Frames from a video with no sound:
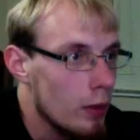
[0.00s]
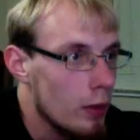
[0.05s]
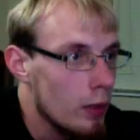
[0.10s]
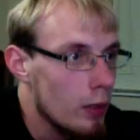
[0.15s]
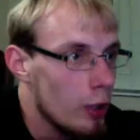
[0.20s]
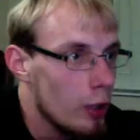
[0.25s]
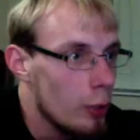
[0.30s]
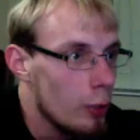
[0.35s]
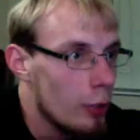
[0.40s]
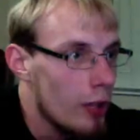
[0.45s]

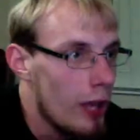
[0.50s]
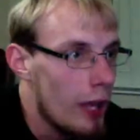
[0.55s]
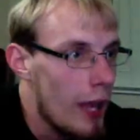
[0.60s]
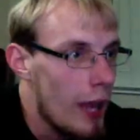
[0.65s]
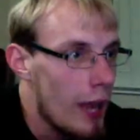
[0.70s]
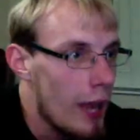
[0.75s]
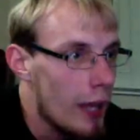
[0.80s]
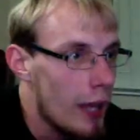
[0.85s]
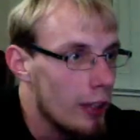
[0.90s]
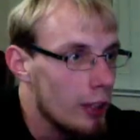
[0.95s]
You
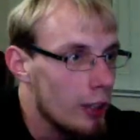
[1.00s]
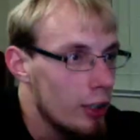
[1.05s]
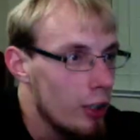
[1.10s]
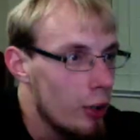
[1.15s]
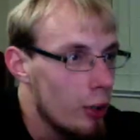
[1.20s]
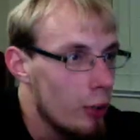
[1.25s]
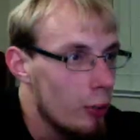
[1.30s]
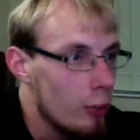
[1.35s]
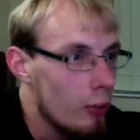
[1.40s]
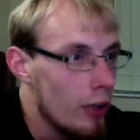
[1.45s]
can
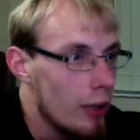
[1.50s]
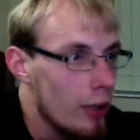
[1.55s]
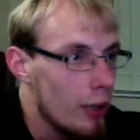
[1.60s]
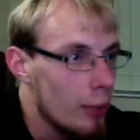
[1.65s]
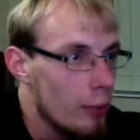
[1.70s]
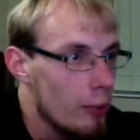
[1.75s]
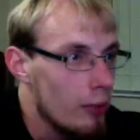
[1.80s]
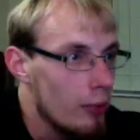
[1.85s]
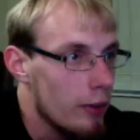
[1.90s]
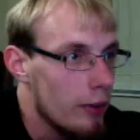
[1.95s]
go right
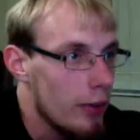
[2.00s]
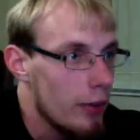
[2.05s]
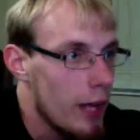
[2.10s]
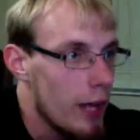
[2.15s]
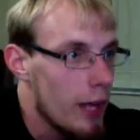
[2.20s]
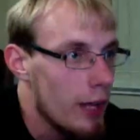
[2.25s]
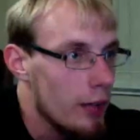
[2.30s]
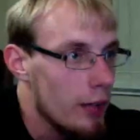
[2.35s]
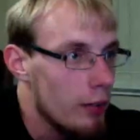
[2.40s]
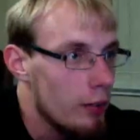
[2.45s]
up to the
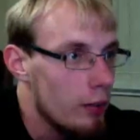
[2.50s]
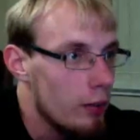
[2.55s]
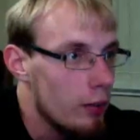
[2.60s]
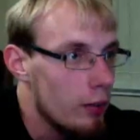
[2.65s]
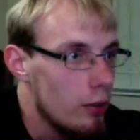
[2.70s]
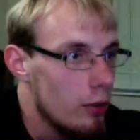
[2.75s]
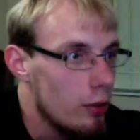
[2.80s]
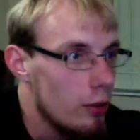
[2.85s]
edge,